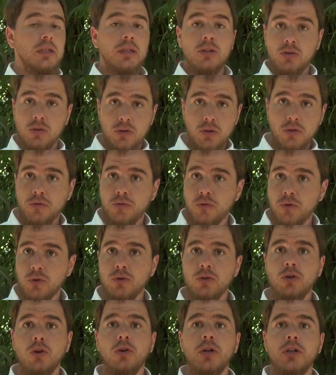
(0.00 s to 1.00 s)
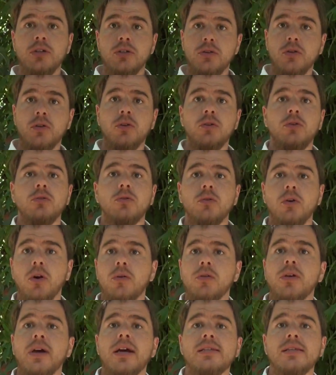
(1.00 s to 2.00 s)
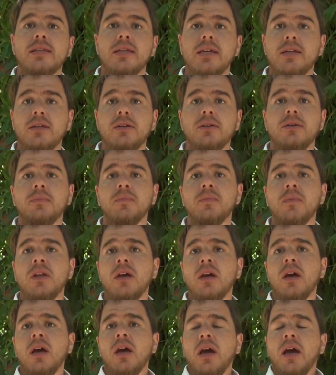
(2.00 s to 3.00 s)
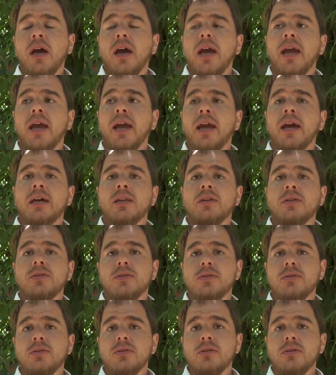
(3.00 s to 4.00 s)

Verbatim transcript: into the fruit or into the new growth as needed. And